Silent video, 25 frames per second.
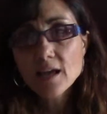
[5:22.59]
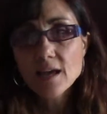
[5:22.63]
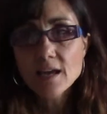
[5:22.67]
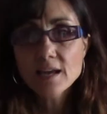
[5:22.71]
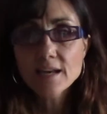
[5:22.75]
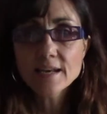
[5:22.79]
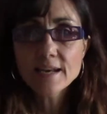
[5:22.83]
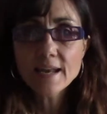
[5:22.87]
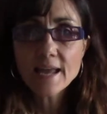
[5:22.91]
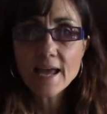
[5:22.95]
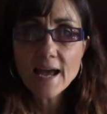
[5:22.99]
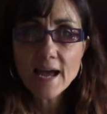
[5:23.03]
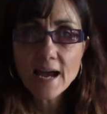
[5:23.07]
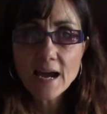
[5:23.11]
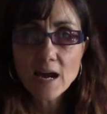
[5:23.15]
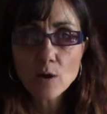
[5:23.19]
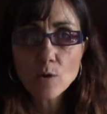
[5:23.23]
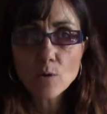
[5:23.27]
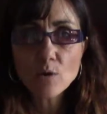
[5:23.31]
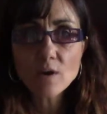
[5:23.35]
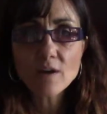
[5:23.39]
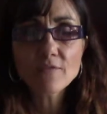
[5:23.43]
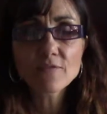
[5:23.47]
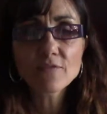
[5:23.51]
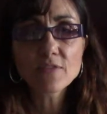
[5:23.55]

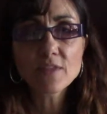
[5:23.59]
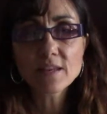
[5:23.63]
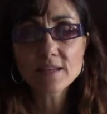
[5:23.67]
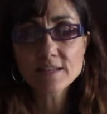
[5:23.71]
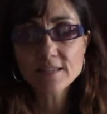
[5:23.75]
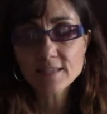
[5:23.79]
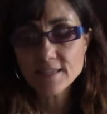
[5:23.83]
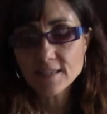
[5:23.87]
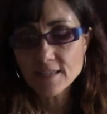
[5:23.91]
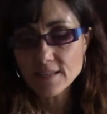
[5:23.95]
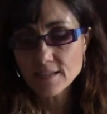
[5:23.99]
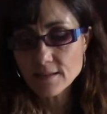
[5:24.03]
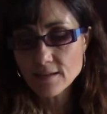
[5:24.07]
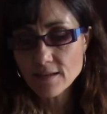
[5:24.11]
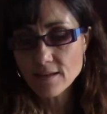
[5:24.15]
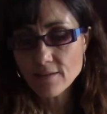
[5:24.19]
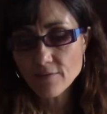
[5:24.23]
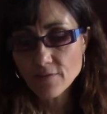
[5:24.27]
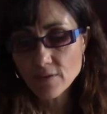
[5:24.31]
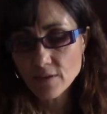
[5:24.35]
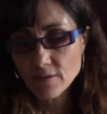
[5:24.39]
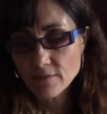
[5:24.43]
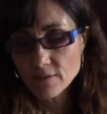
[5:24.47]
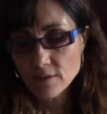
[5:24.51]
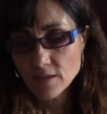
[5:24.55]
Now, if
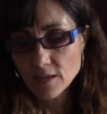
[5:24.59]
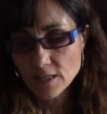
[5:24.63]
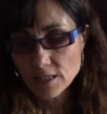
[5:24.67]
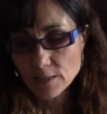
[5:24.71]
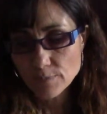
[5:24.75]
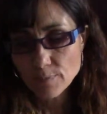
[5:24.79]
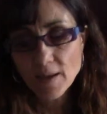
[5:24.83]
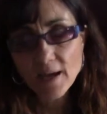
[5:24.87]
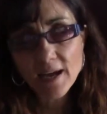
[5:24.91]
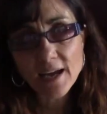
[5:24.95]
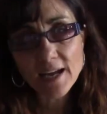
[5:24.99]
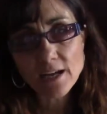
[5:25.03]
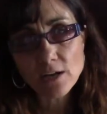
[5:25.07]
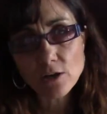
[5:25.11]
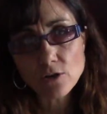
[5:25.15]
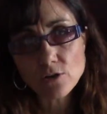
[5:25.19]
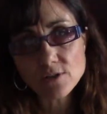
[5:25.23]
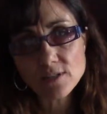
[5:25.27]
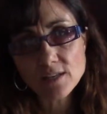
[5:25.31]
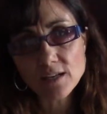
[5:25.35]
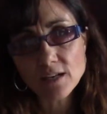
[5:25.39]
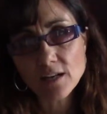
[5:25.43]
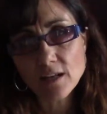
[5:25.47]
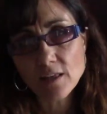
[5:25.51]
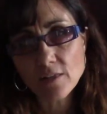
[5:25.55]
it expires
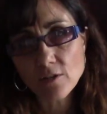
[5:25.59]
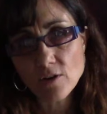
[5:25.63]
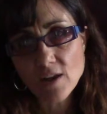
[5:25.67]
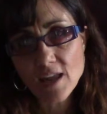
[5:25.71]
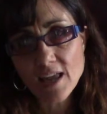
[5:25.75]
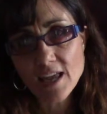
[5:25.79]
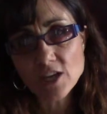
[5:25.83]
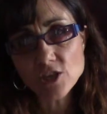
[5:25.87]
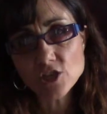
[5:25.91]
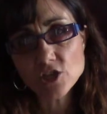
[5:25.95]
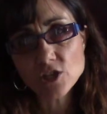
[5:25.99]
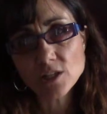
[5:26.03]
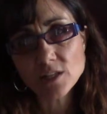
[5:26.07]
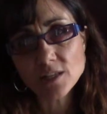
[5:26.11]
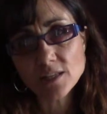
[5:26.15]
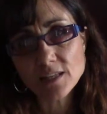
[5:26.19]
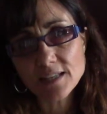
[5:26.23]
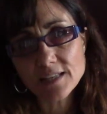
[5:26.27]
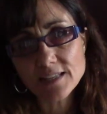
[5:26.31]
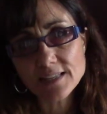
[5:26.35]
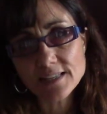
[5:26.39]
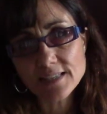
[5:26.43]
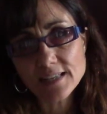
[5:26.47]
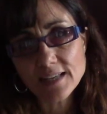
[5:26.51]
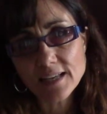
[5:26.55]
and another agent
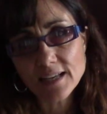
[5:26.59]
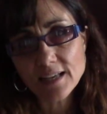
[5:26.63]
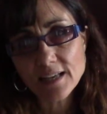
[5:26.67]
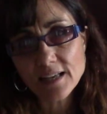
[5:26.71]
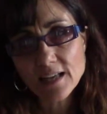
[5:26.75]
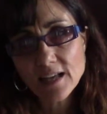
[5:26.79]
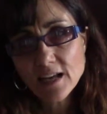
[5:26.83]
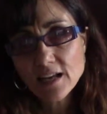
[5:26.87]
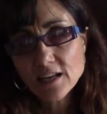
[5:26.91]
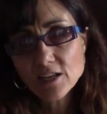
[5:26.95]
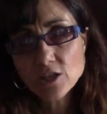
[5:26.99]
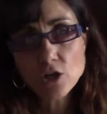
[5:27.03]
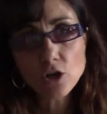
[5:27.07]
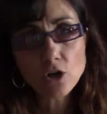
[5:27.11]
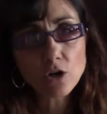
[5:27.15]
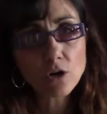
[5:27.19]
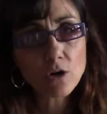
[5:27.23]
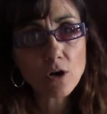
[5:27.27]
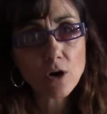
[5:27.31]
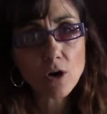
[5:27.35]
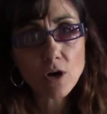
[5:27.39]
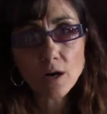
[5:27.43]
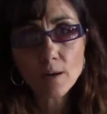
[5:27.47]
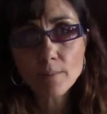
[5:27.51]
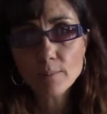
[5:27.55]
lists it,
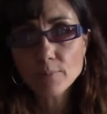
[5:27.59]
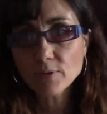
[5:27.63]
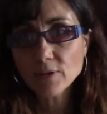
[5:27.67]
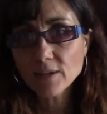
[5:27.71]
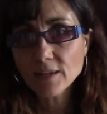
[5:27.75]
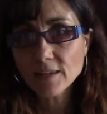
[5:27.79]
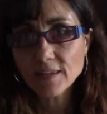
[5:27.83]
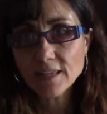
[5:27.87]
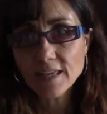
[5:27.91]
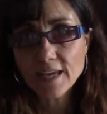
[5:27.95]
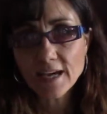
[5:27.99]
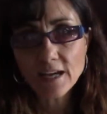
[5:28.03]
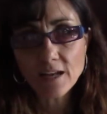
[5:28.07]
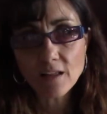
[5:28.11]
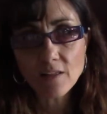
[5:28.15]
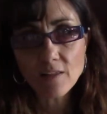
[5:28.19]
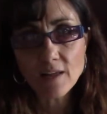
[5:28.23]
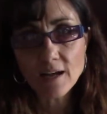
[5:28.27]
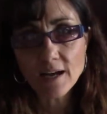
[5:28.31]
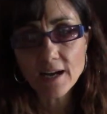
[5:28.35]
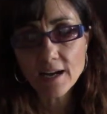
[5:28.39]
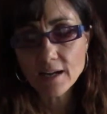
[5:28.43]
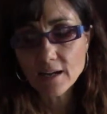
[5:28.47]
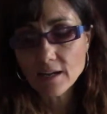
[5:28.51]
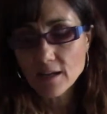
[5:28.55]
you're completely out of
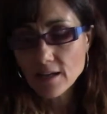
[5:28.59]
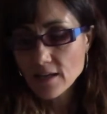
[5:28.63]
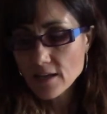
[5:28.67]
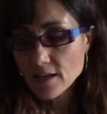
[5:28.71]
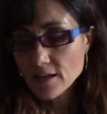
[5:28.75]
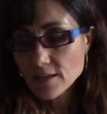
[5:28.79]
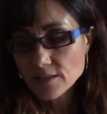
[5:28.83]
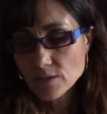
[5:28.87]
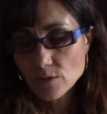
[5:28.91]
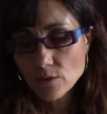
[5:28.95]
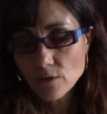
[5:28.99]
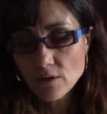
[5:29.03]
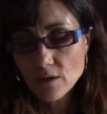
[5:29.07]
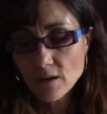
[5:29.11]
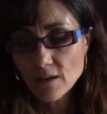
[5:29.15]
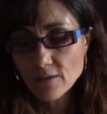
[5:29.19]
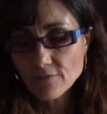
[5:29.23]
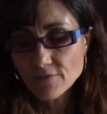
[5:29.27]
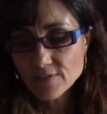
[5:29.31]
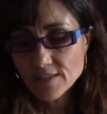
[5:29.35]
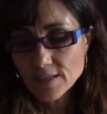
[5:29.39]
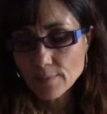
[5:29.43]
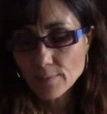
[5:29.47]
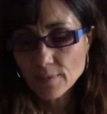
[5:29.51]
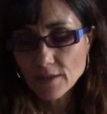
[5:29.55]
luck. So if
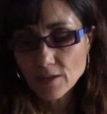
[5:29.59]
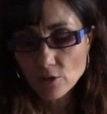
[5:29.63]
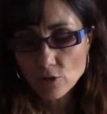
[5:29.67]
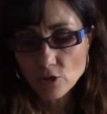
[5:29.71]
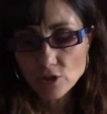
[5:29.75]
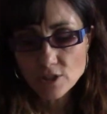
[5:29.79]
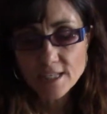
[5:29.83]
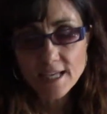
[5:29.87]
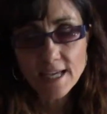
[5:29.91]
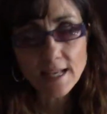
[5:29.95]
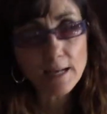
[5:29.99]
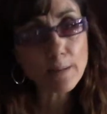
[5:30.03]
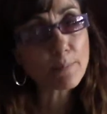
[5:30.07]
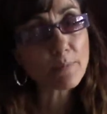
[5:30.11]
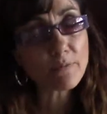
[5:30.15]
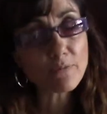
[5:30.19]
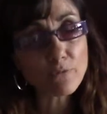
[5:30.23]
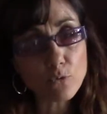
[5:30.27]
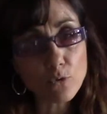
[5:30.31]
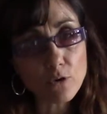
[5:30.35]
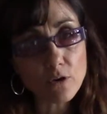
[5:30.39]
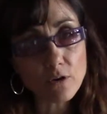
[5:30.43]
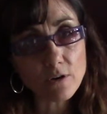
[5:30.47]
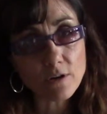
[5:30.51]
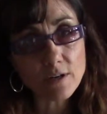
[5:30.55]
somebody looked at it
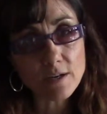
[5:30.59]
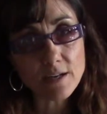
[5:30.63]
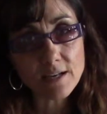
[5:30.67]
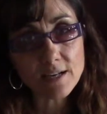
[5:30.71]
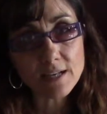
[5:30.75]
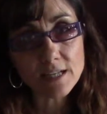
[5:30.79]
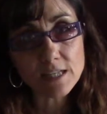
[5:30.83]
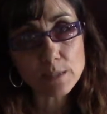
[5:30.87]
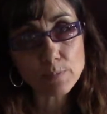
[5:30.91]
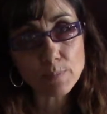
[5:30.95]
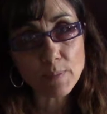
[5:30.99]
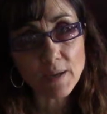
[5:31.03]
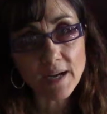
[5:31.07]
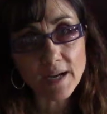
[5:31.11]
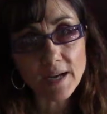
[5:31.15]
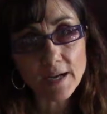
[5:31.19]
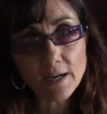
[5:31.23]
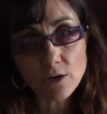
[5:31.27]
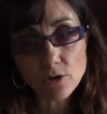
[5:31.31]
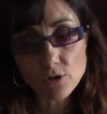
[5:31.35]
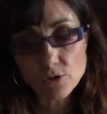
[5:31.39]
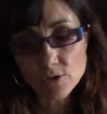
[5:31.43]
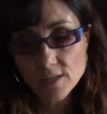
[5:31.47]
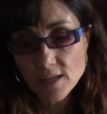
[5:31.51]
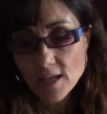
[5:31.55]
before it
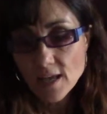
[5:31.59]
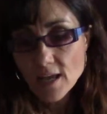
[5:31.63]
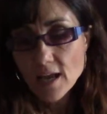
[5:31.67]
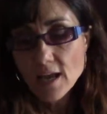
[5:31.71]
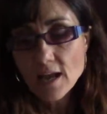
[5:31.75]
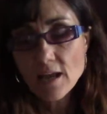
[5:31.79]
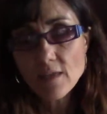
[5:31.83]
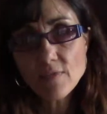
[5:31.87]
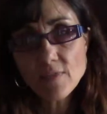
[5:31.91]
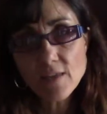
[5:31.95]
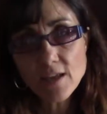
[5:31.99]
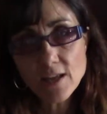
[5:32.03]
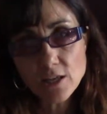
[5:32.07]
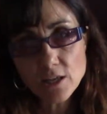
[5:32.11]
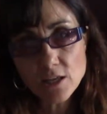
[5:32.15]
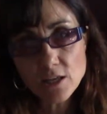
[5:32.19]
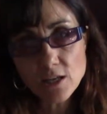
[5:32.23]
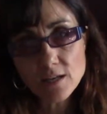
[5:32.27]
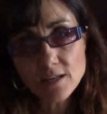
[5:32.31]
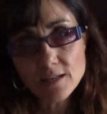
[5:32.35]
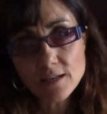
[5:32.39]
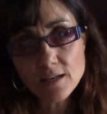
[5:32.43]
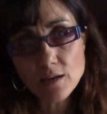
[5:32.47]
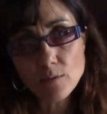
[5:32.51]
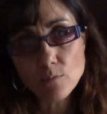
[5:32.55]
expires and then
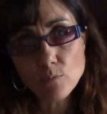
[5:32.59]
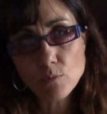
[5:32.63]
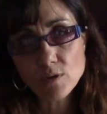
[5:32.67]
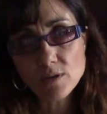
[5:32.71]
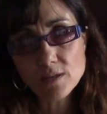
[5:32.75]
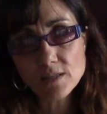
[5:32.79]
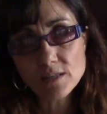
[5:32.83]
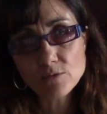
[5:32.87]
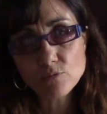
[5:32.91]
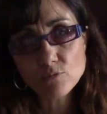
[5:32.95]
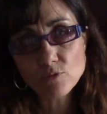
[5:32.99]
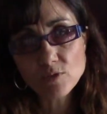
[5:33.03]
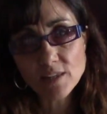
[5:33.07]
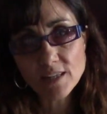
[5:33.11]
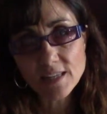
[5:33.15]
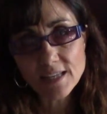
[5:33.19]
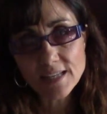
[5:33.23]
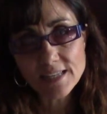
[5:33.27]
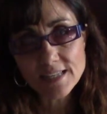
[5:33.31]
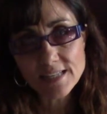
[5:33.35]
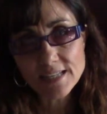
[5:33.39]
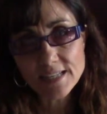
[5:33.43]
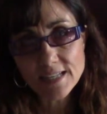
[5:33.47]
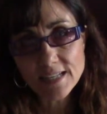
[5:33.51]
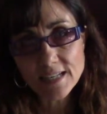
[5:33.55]
it was
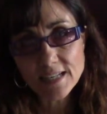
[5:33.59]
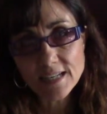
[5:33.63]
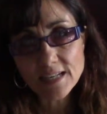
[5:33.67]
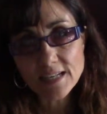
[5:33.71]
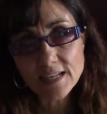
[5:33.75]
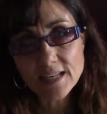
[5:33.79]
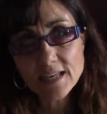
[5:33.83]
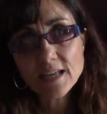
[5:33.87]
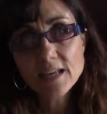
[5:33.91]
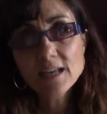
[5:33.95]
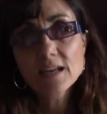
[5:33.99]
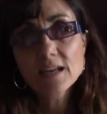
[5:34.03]
relisted